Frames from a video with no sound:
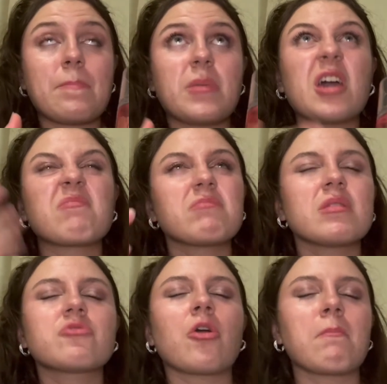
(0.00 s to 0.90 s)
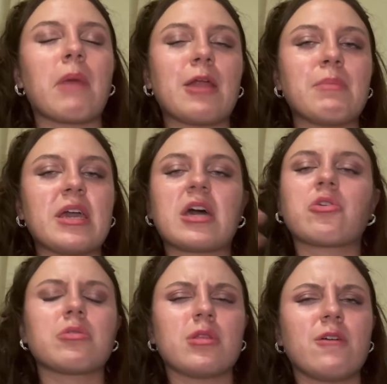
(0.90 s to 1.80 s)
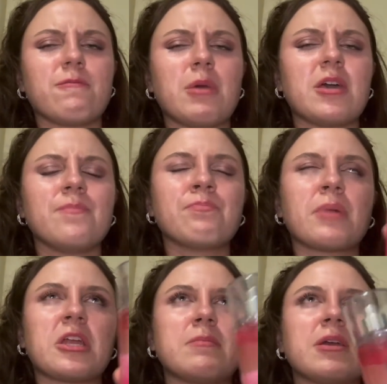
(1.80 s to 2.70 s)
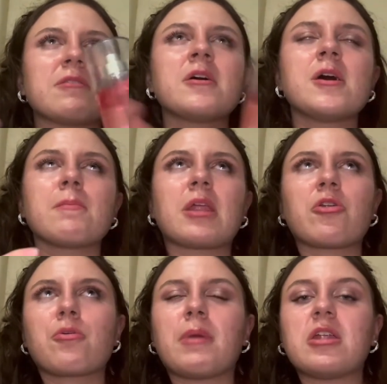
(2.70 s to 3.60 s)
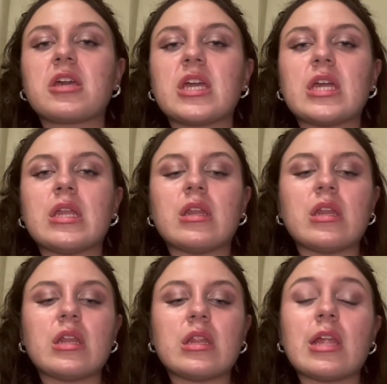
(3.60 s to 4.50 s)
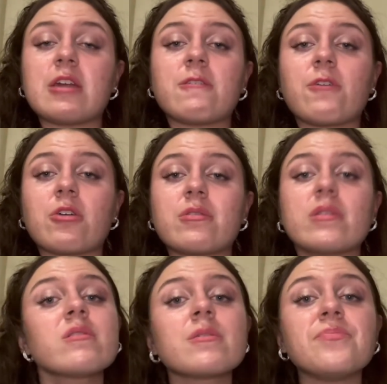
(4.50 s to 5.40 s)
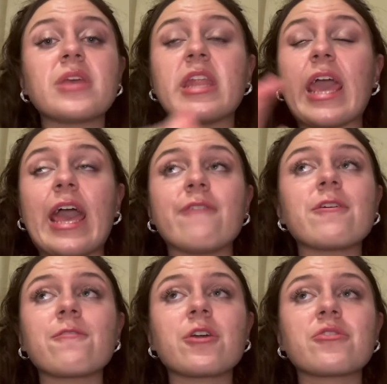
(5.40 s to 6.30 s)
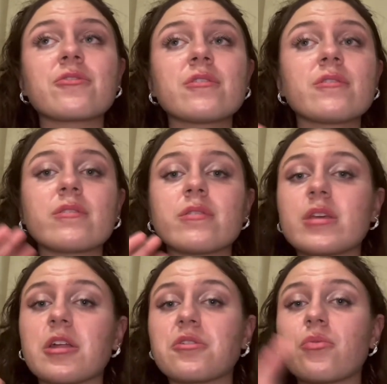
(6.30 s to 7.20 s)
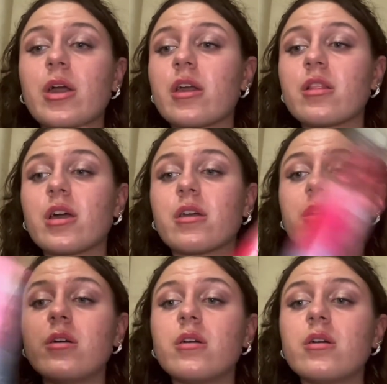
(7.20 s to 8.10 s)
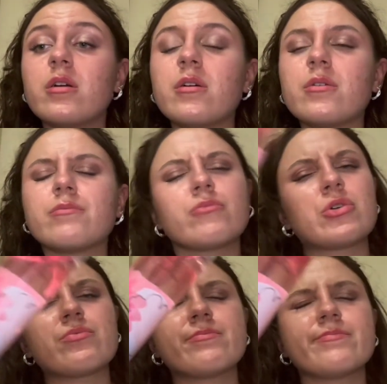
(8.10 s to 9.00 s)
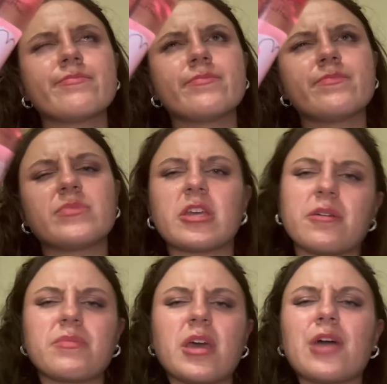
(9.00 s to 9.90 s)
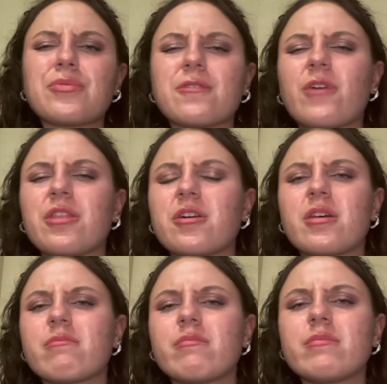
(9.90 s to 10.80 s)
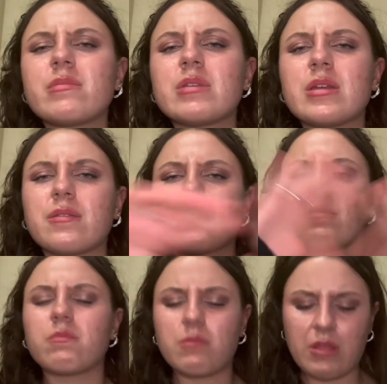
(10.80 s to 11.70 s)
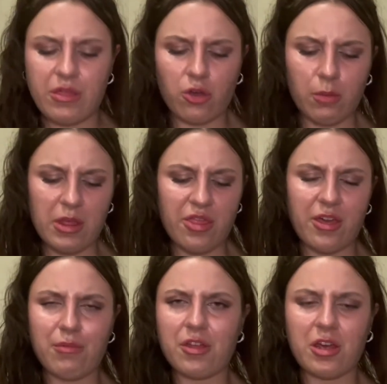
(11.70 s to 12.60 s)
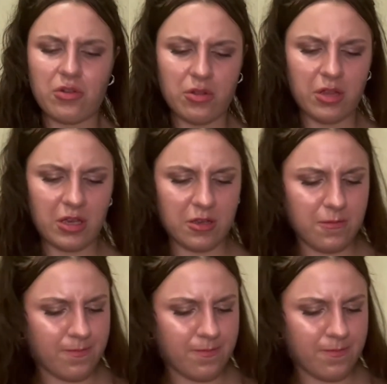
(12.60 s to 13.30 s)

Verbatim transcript: I don't mind pear, I don't love pear by any means, but I don't mind it in lighter fragrances. In heavier fragrances, get it away. Like, well, yeah, I just find that it's a common theme that I don't like it.